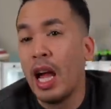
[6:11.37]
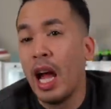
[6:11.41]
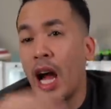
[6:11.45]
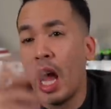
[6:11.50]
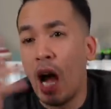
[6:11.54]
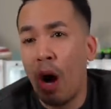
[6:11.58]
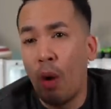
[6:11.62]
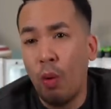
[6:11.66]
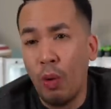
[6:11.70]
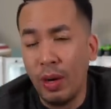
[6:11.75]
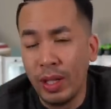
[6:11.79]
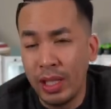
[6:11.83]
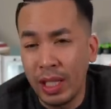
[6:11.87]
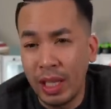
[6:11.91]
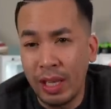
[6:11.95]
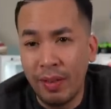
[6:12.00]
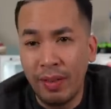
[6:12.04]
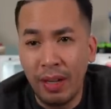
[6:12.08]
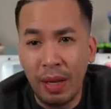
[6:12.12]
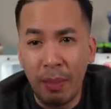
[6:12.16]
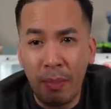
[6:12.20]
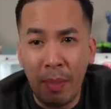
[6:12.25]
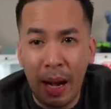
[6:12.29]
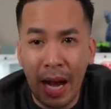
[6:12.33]
I wasn't
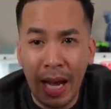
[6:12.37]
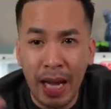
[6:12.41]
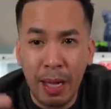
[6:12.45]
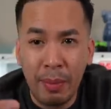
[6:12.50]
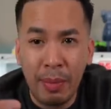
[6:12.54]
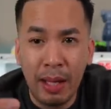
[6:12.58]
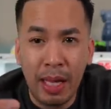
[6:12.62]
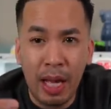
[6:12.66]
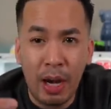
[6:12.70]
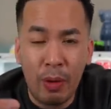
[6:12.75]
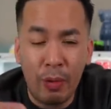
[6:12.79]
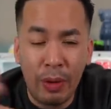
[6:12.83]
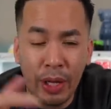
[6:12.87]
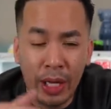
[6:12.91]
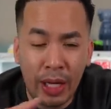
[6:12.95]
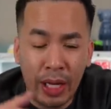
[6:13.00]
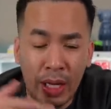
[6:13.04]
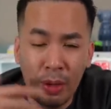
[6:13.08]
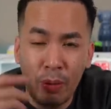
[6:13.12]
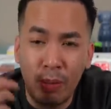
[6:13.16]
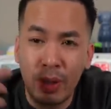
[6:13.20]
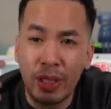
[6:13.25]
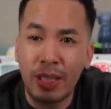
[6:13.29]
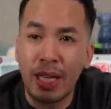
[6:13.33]
even in Miami that
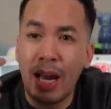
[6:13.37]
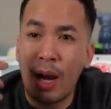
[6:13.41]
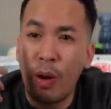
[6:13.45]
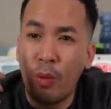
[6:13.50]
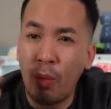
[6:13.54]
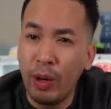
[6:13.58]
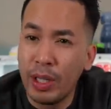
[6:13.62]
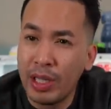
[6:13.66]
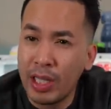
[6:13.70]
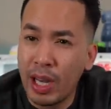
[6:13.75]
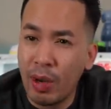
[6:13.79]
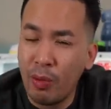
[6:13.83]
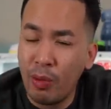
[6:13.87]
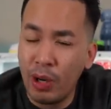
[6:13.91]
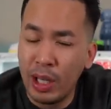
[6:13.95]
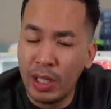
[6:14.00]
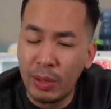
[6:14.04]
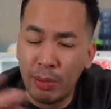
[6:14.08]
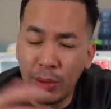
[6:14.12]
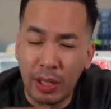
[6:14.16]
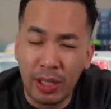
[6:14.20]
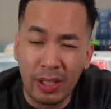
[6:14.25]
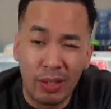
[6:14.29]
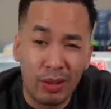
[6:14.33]
weekend, which I wish I was
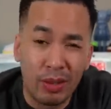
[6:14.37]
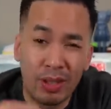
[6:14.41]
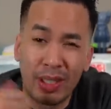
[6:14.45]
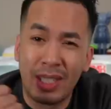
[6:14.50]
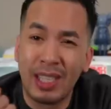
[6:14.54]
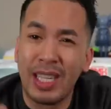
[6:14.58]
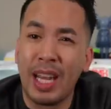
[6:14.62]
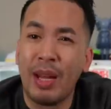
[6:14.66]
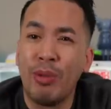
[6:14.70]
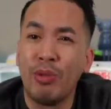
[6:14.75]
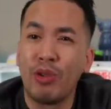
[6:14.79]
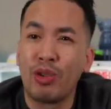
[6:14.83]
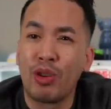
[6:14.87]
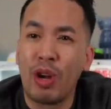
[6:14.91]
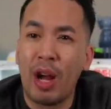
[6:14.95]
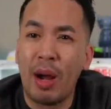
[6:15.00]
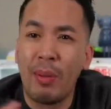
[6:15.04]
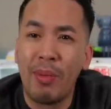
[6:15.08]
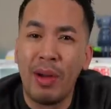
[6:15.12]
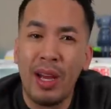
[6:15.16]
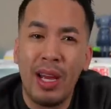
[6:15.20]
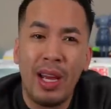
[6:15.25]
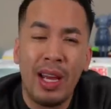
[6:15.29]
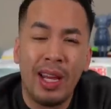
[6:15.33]
because it was the same
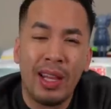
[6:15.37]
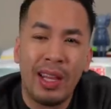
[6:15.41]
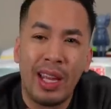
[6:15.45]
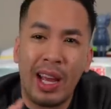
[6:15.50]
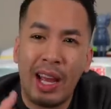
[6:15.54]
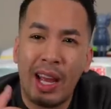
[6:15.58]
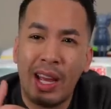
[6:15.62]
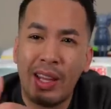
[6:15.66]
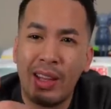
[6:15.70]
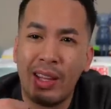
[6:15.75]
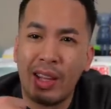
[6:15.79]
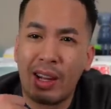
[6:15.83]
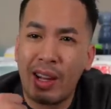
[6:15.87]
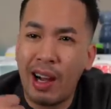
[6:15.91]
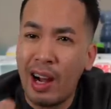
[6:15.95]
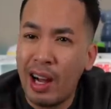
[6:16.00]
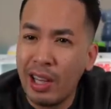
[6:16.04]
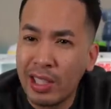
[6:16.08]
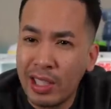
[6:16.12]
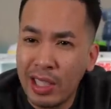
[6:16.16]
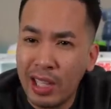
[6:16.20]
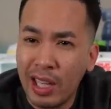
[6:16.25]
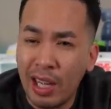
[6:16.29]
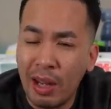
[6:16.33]
drop. They had the
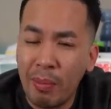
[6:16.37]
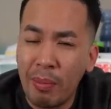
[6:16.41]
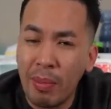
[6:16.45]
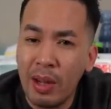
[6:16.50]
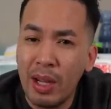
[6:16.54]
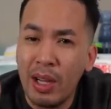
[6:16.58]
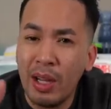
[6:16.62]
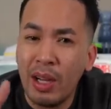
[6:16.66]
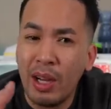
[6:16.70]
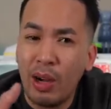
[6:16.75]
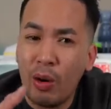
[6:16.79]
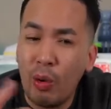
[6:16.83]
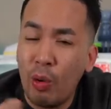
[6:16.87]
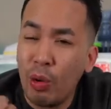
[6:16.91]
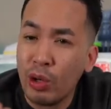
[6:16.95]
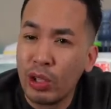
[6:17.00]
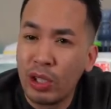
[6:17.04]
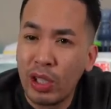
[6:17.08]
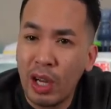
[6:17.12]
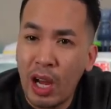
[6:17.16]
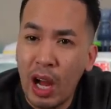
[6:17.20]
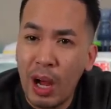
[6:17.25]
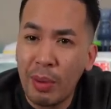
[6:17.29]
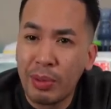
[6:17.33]
concept, orange
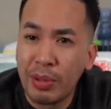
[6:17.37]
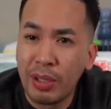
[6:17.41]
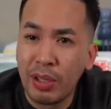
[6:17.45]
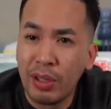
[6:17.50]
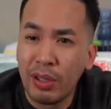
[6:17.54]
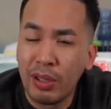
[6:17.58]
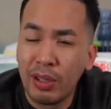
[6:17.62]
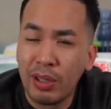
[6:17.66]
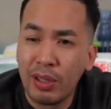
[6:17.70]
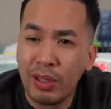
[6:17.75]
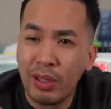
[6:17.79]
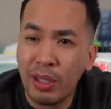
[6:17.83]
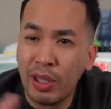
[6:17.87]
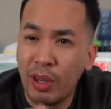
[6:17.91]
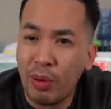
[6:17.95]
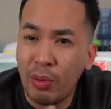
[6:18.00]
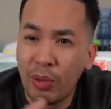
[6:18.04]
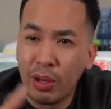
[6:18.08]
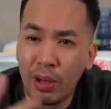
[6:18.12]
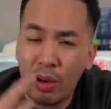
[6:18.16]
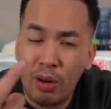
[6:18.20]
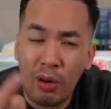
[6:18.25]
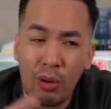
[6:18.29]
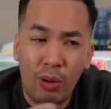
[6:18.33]
lobsters, you know,
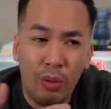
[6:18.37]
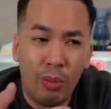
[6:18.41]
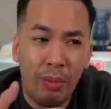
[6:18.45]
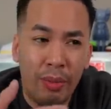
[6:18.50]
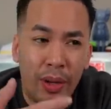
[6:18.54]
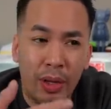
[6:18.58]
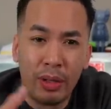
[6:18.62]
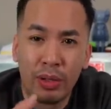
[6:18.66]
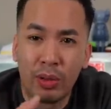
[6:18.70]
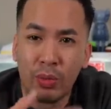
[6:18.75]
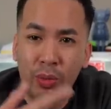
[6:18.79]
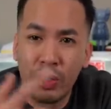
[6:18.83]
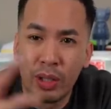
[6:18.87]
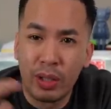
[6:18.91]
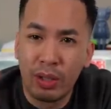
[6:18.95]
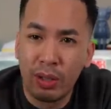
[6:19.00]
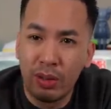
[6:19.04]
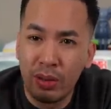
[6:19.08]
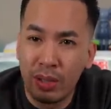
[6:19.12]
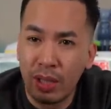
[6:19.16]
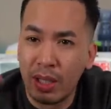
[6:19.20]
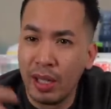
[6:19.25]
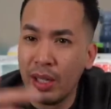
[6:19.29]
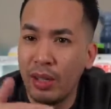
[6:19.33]
with the whole bells and
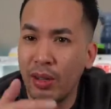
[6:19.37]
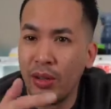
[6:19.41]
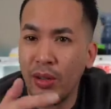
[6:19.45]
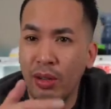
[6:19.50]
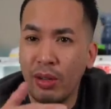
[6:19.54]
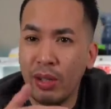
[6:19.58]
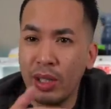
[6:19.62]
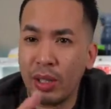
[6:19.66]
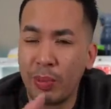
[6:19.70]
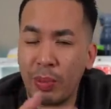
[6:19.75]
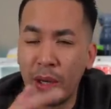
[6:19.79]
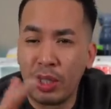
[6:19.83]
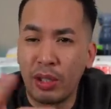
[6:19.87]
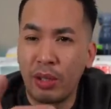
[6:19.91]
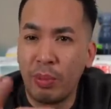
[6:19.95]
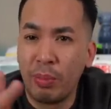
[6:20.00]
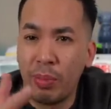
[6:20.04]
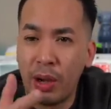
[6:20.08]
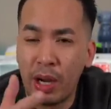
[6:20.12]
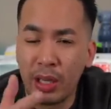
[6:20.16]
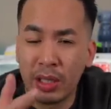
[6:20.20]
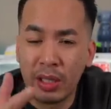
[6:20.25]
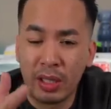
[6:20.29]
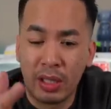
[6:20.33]
whistles and then special
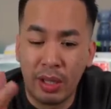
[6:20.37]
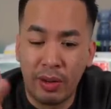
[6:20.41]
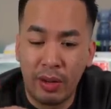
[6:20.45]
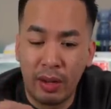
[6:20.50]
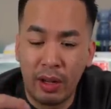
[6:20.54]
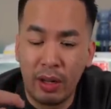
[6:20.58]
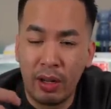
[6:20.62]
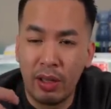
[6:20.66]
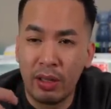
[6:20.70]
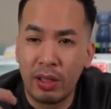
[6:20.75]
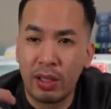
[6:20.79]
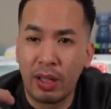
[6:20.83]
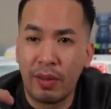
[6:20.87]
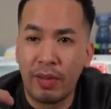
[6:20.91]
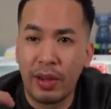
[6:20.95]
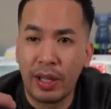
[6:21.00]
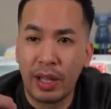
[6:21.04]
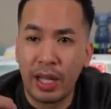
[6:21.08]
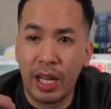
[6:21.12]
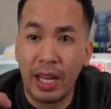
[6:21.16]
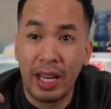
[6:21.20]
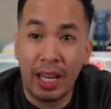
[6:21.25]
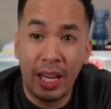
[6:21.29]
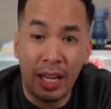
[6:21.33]
boxes, stuff, stuff like
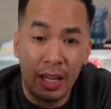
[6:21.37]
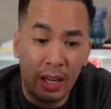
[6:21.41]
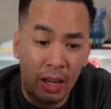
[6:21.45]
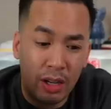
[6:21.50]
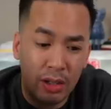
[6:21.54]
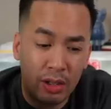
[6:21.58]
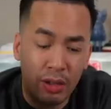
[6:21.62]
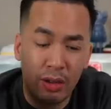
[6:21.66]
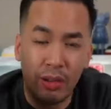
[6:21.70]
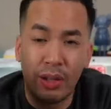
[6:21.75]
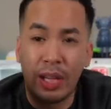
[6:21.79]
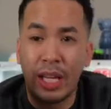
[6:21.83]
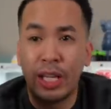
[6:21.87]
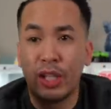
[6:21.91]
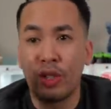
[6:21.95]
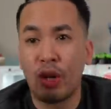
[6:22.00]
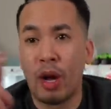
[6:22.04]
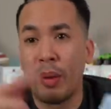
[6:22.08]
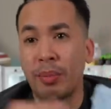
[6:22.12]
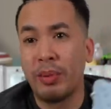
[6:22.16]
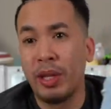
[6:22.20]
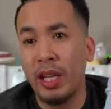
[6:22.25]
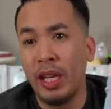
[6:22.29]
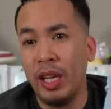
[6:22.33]
that. And also they
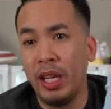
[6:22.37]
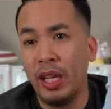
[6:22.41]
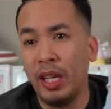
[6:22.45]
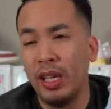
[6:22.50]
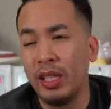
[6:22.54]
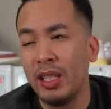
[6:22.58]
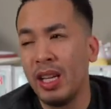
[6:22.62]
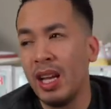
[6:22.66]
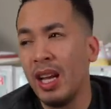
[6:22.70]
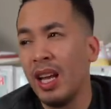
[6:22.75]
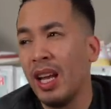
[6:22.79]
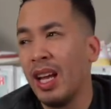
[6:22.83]
dropped these.